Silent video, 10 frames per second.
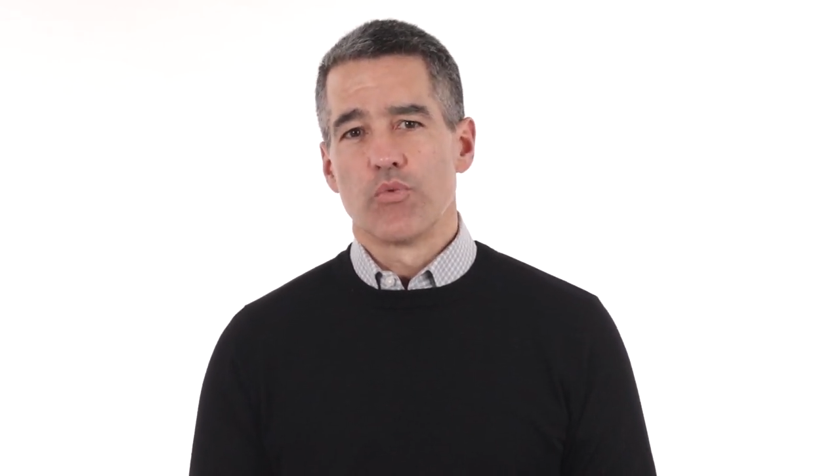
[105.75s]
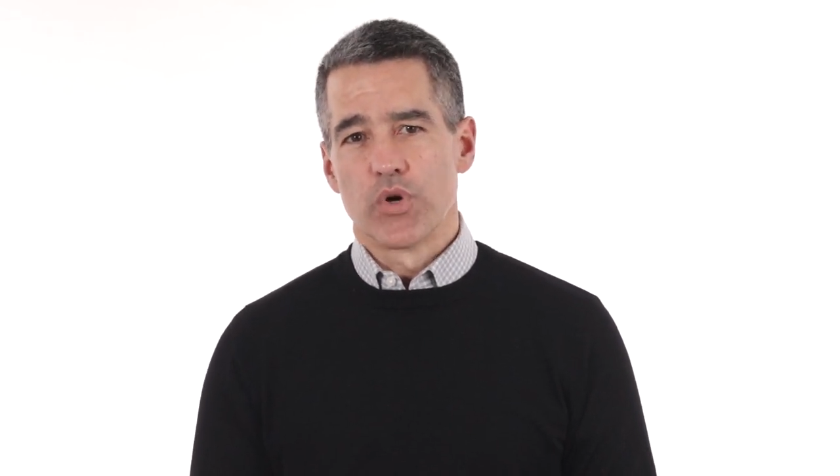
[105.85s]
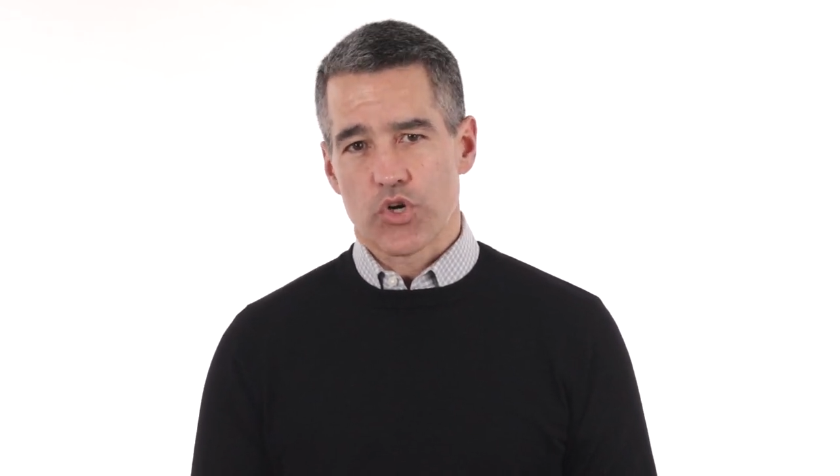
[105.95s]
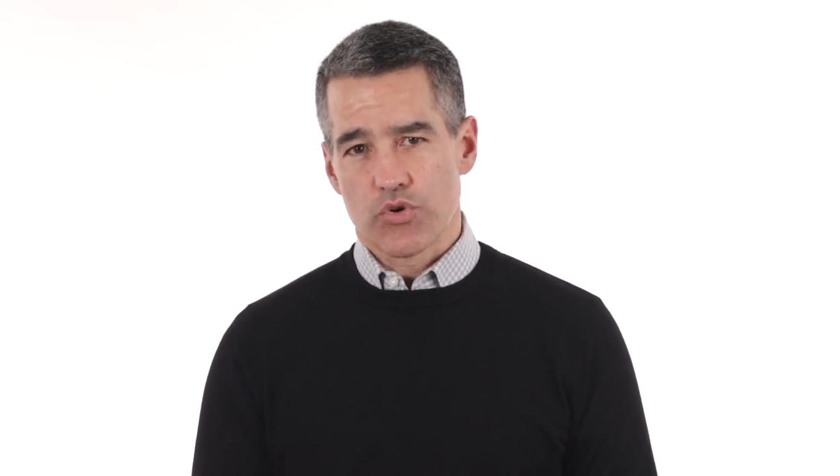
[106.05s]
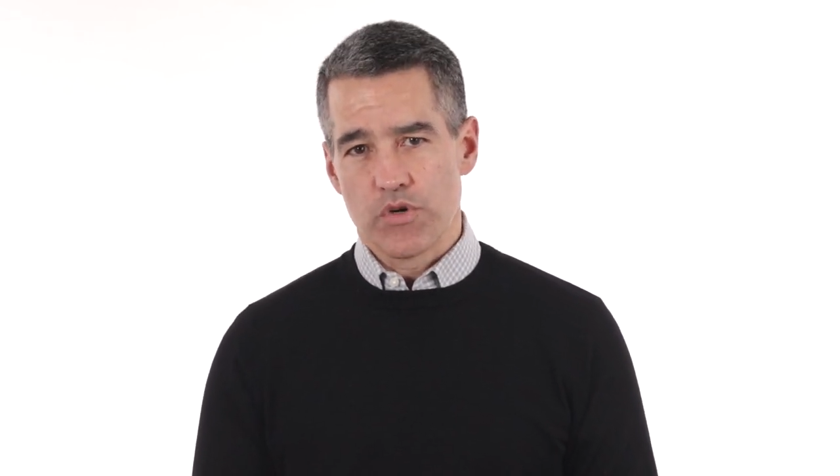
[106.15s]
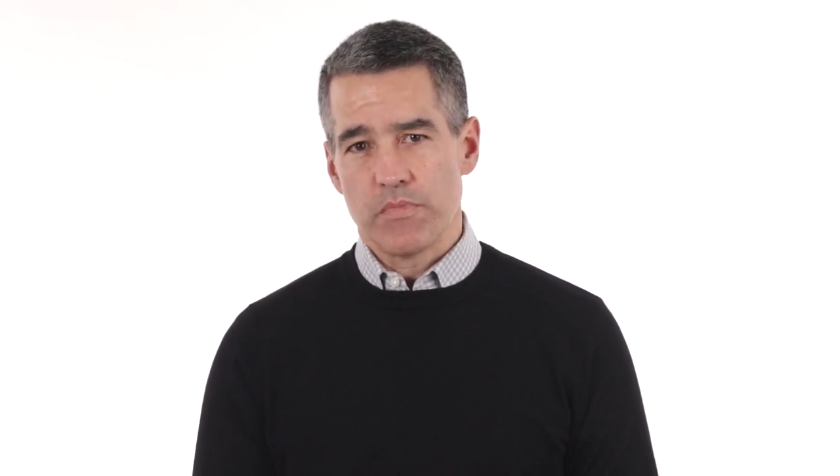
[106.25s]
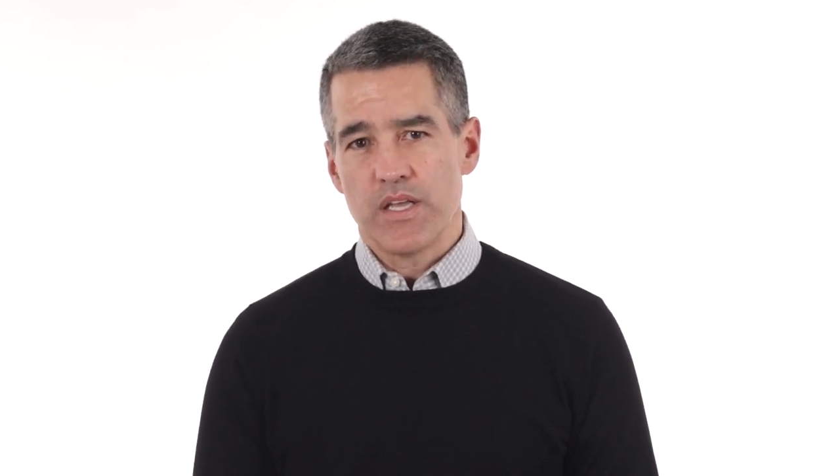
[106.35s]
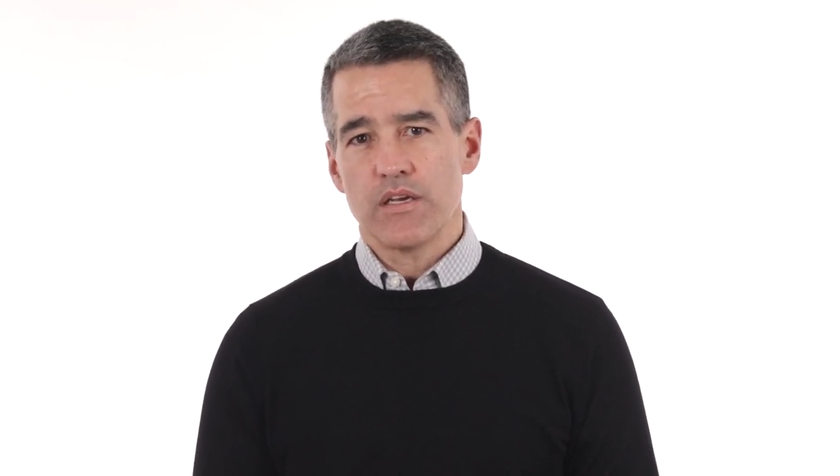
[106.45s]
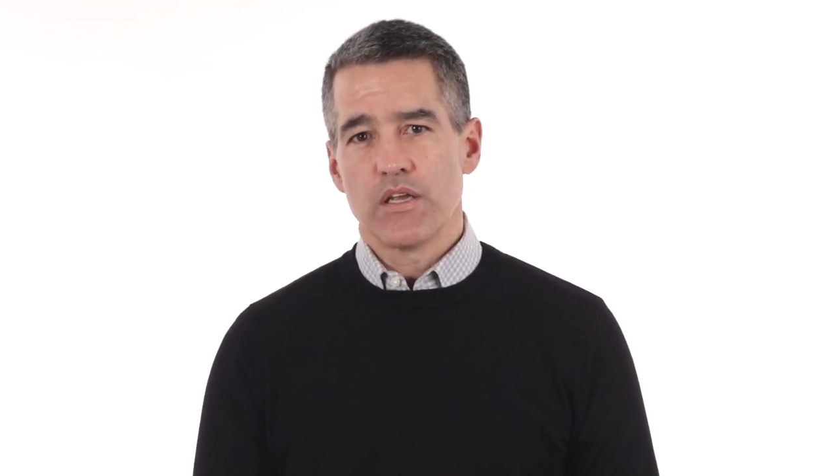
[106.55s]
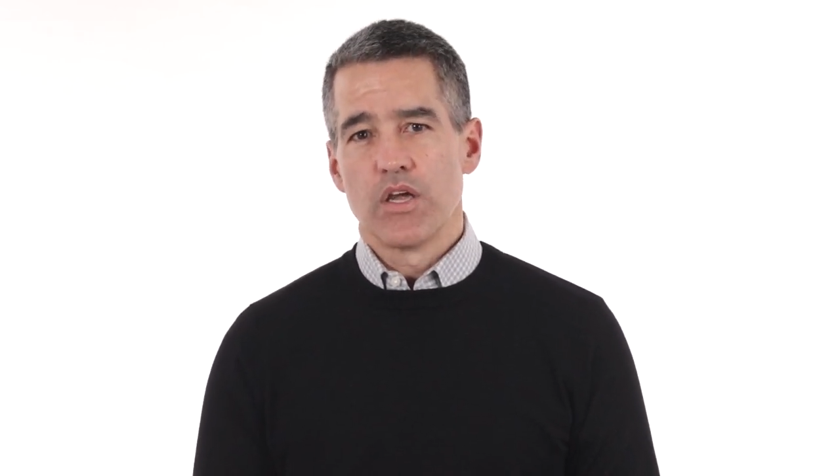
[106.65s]

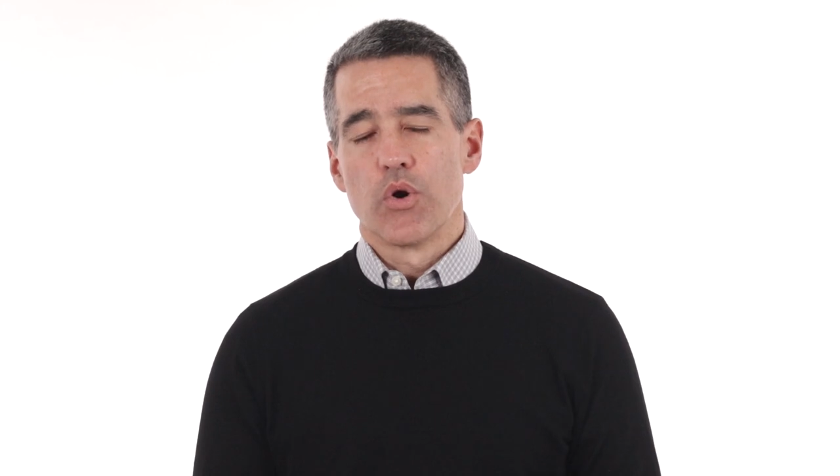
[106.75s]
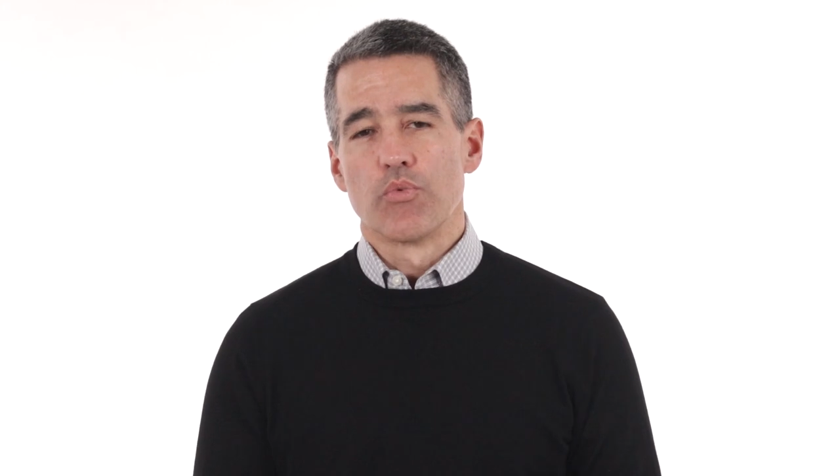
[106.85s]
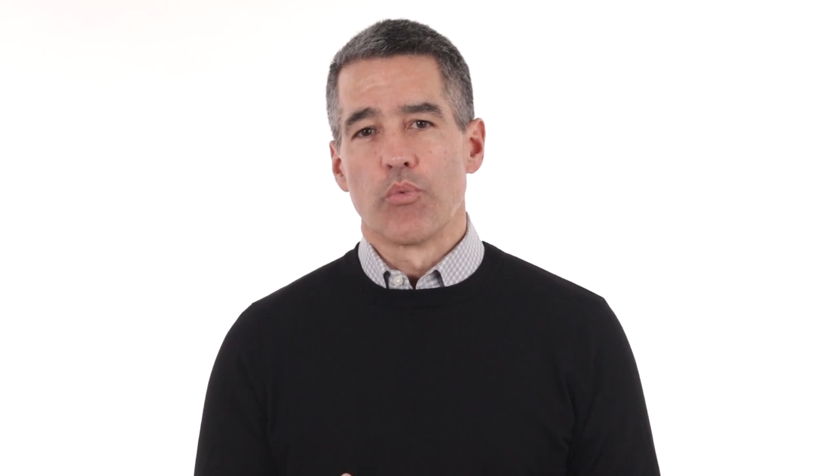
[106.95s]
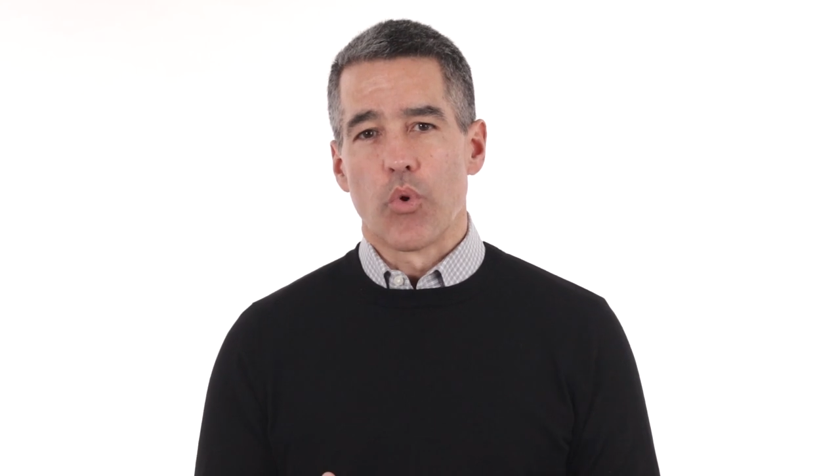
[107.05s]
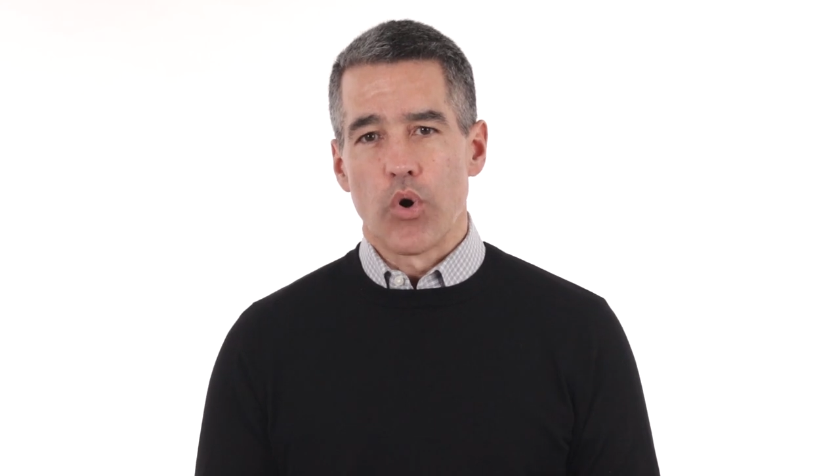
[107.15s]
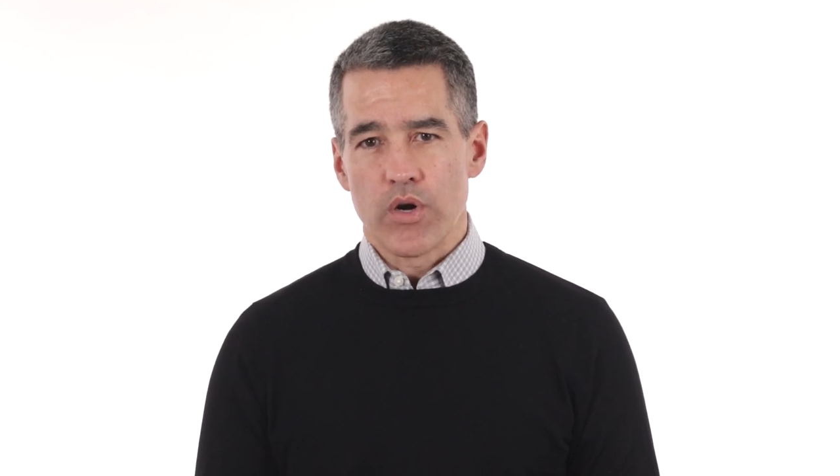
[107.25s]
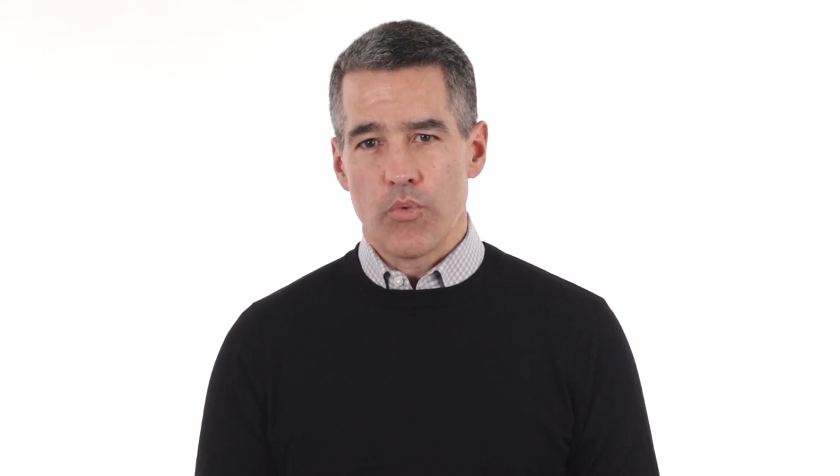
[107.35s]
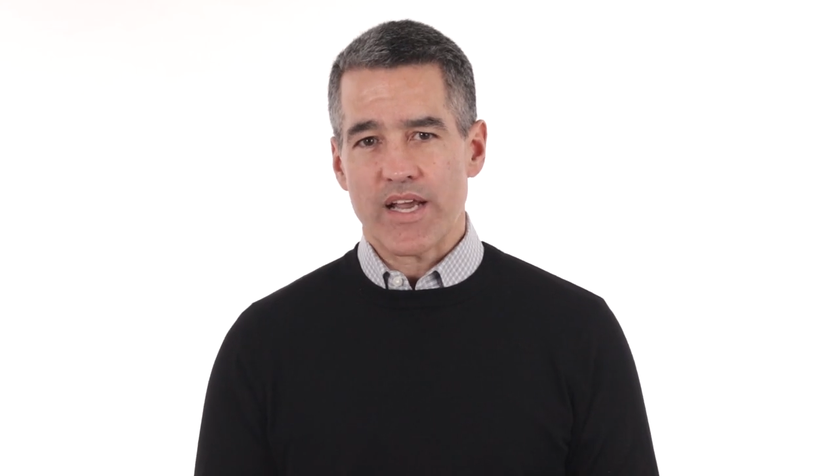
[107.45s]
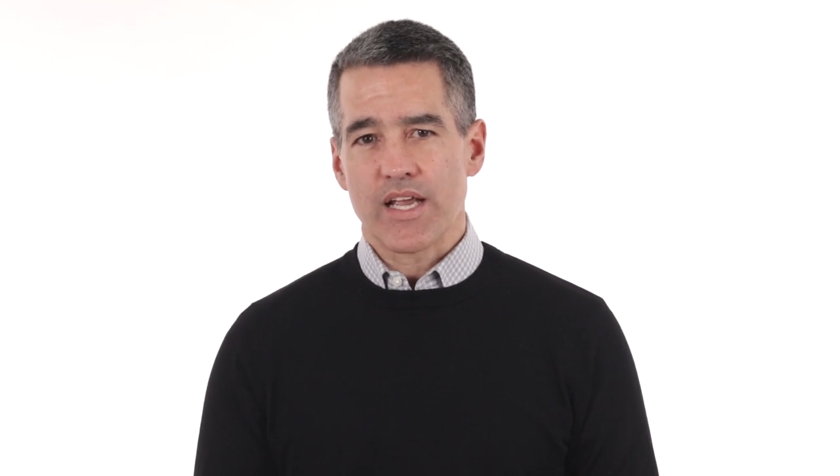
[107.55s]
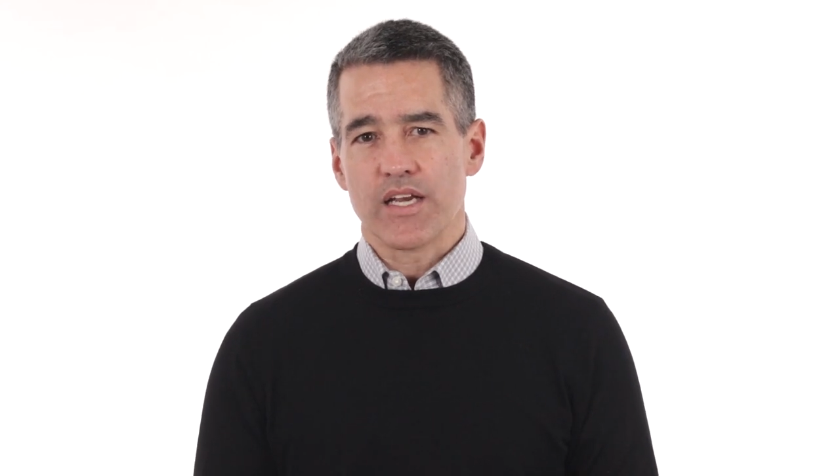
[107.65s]
recruitment, reward
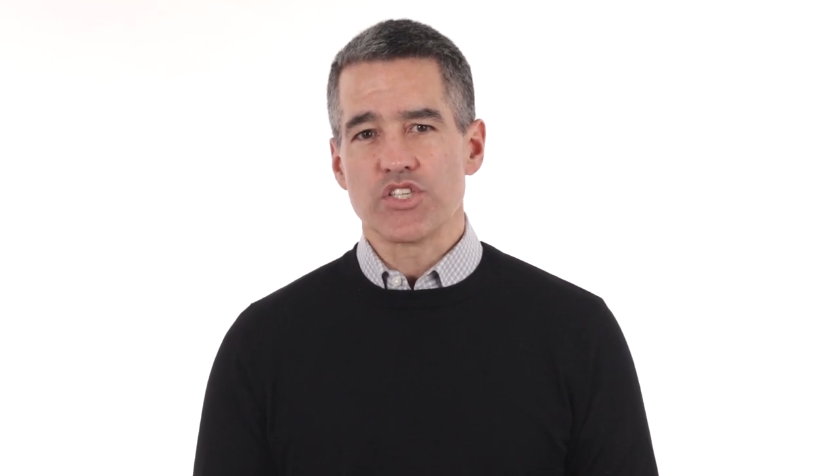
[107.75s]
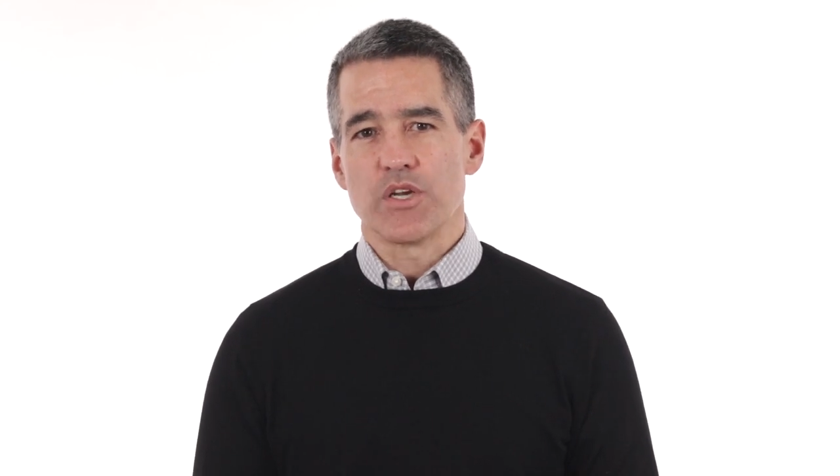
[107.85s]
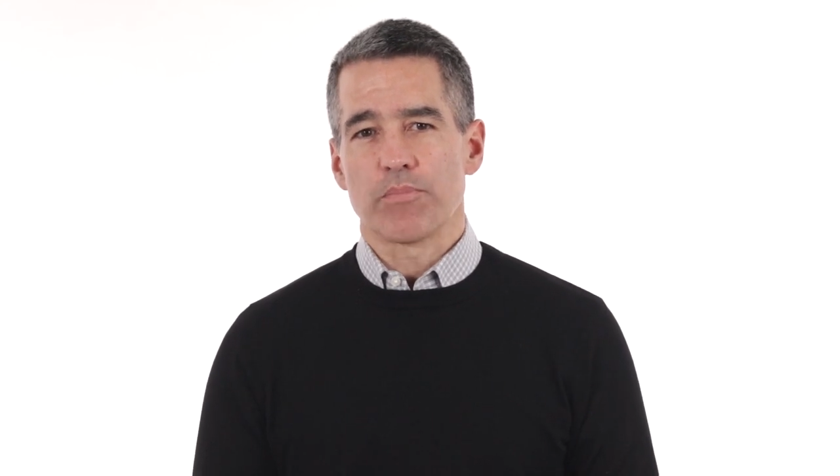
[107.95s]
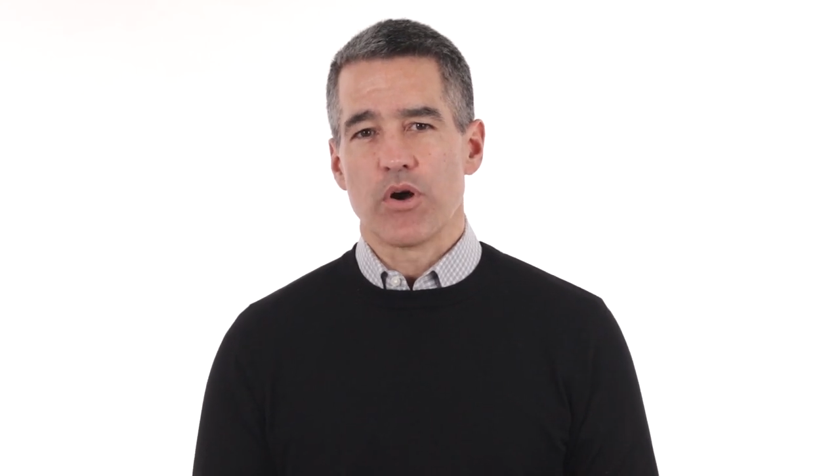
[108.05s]
and recognition